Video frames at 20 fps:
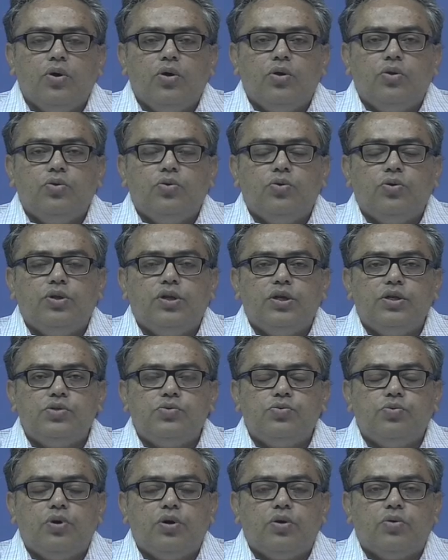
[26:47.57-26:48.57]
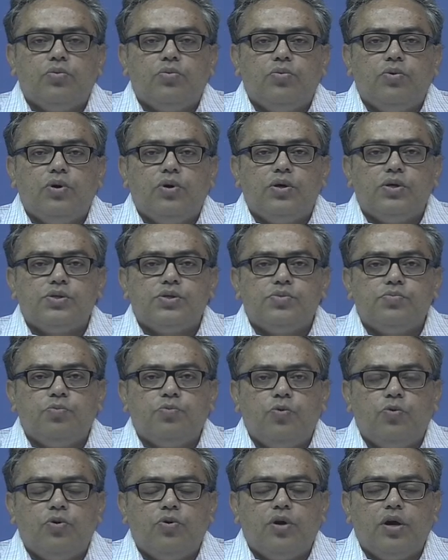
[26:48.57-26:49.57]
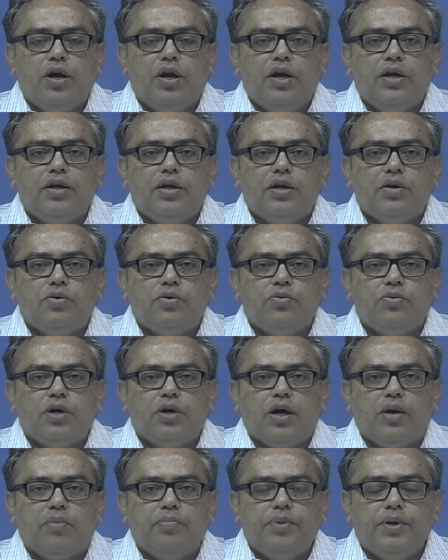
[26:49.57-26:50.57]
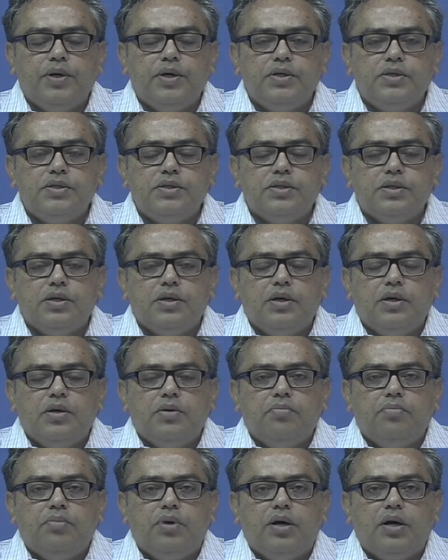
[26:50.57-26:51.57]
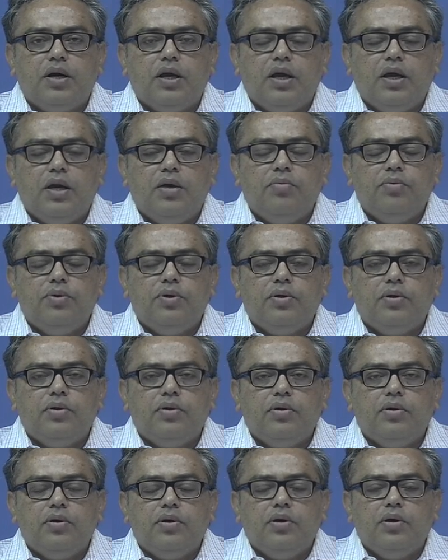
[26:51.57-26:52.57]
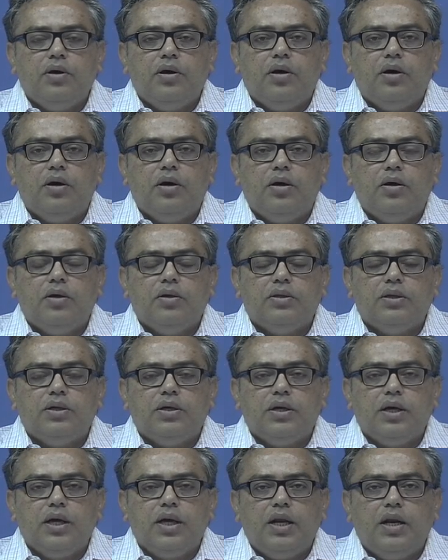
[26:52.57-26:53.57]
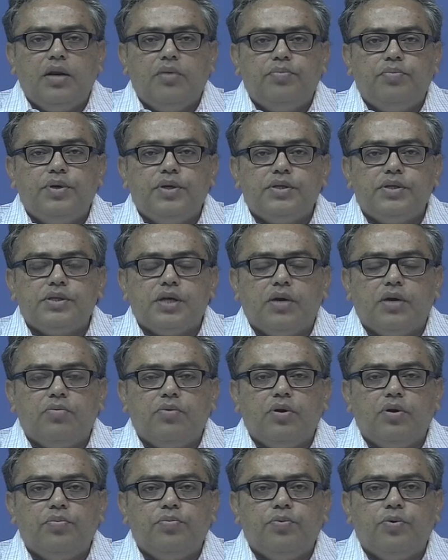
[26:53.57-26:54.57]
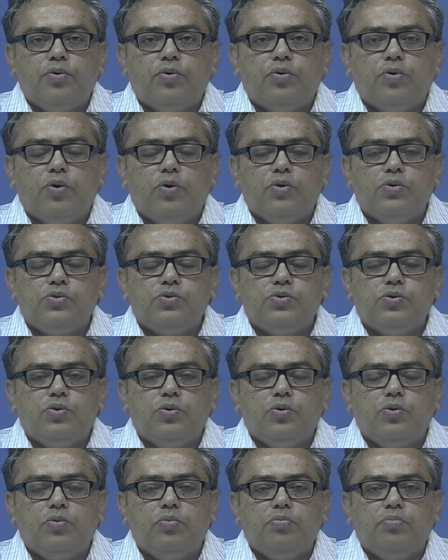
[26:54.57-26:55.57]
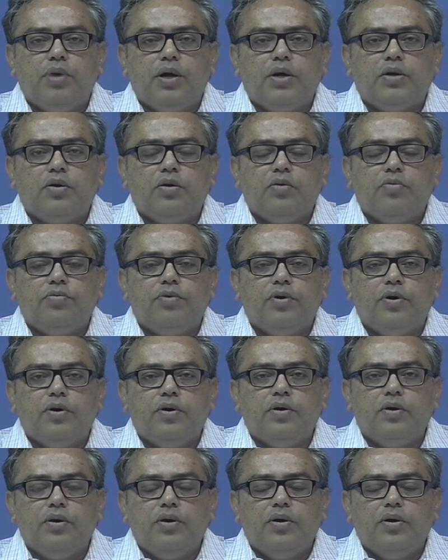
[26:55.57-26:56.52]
Though this work was more related to the companies, but even the LLP's annual report also matter of